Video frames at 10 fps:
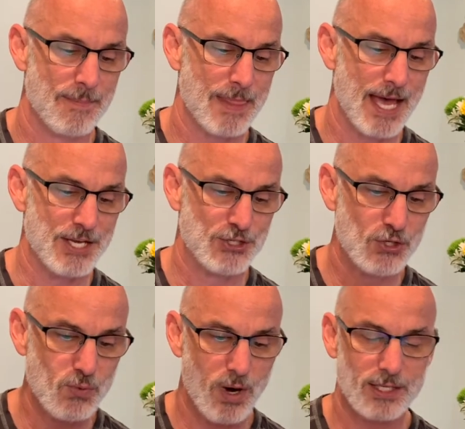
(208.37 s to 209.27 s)
I
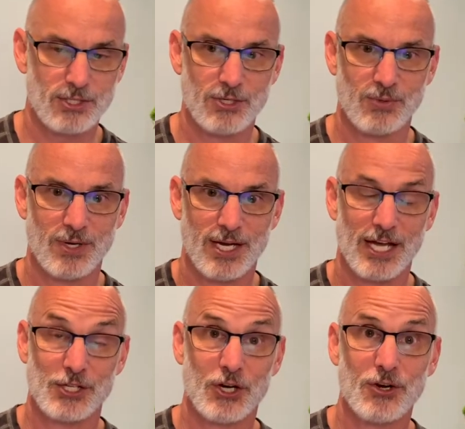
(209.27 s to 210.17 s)
do want to
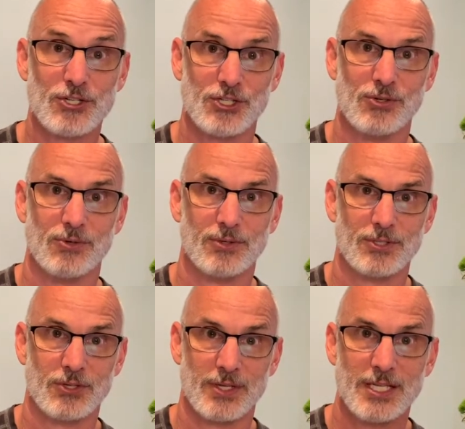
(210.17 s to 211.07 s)
encourage you
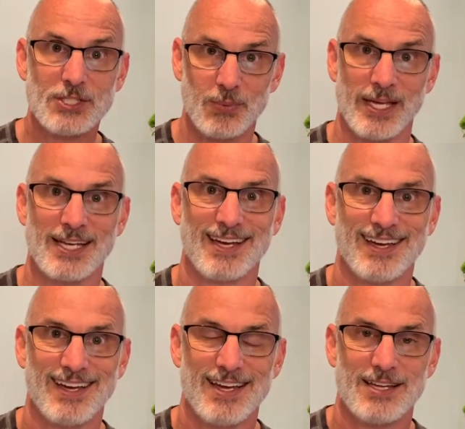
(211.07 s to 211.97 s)
during this week
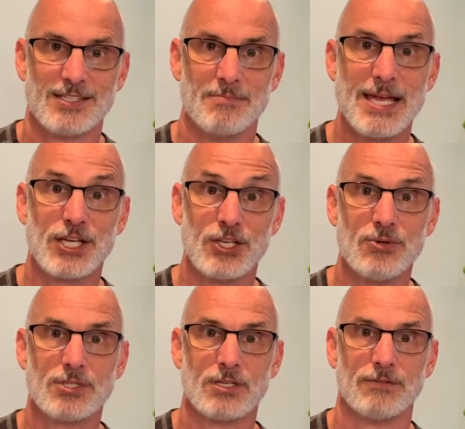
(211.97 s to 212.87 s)
to make
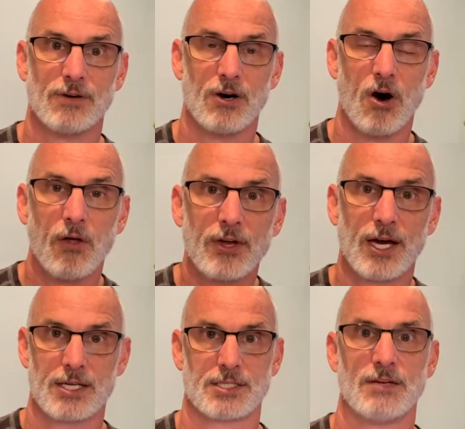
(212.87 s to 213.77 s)
use of all that
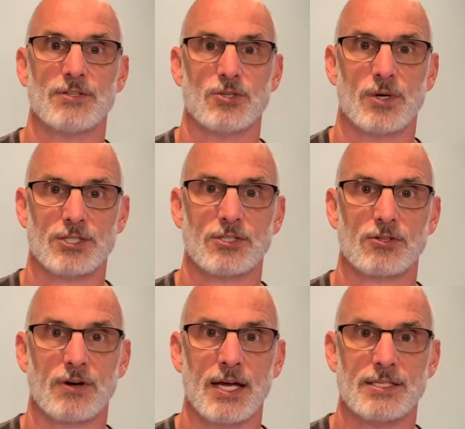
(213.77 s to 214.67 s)
God has given to us in
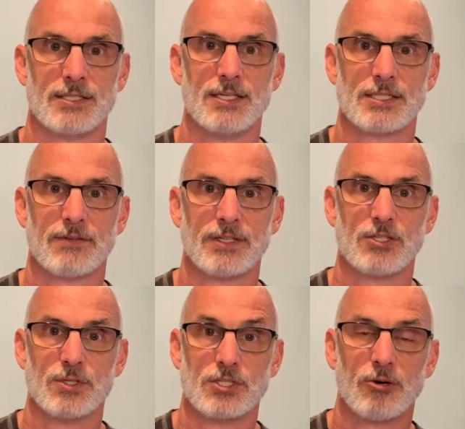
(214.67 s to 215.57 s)
Christ. He has given
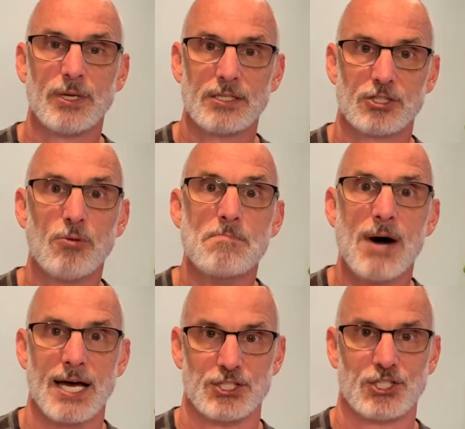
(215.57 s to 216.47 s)
to us so
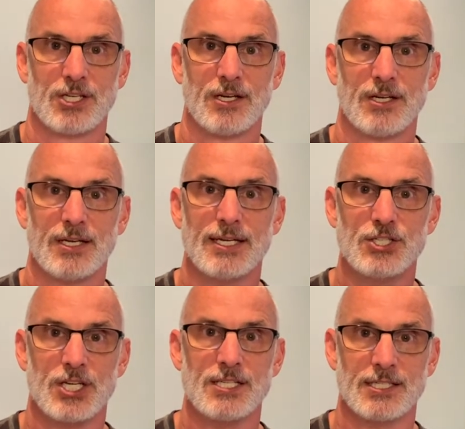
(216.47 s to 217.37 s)
much in
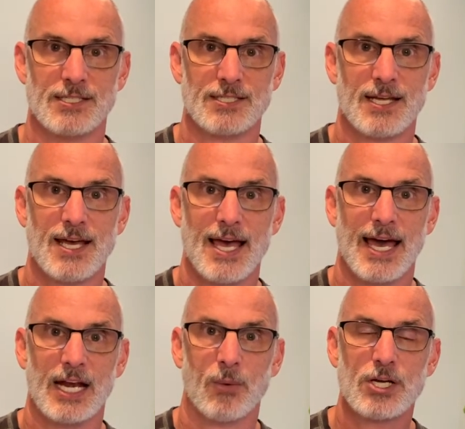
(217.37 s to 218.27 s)
Jesus.
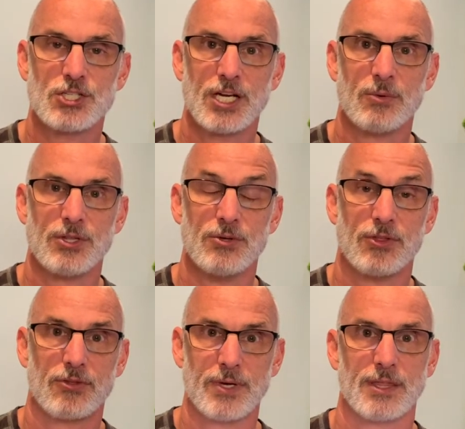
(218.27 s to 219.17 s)
And I want to share with you
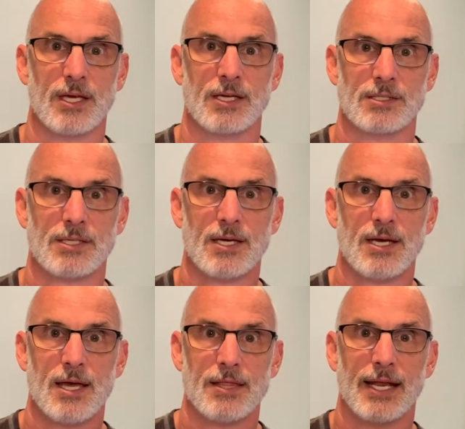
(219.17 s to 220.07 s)
3 things
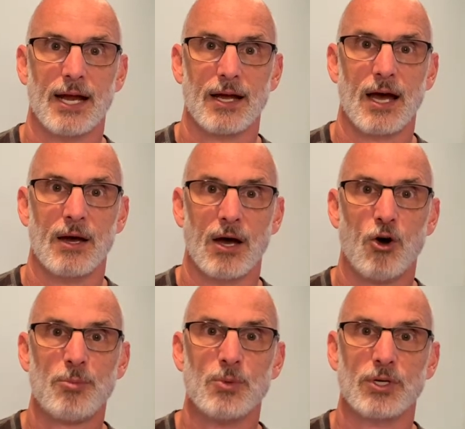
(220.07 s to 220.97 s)
that I
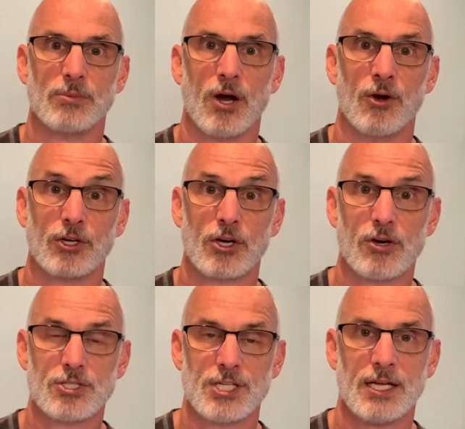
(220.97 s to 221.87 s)
hope you are
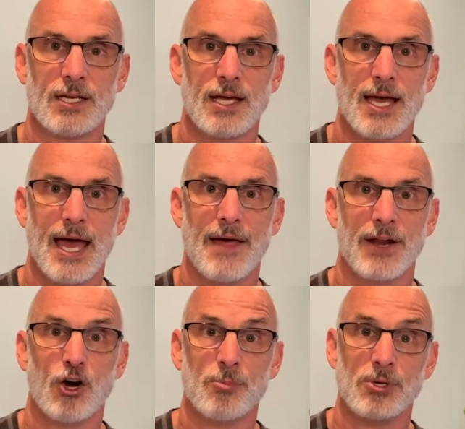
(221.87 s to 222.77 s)
encouraged in and that
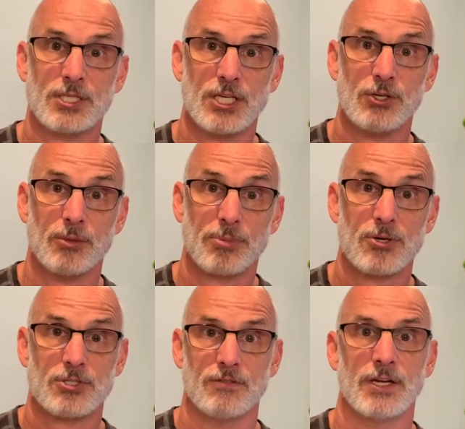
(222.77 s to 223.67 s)
I hope you continue to
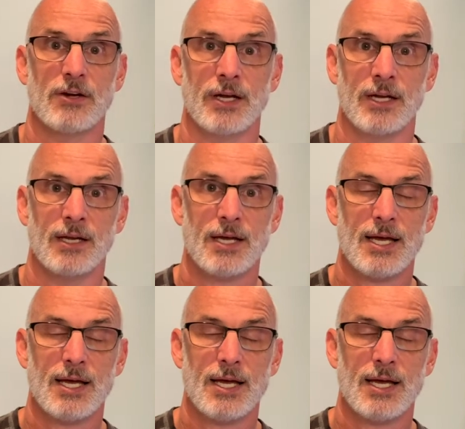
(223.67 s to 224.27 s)
persevere in.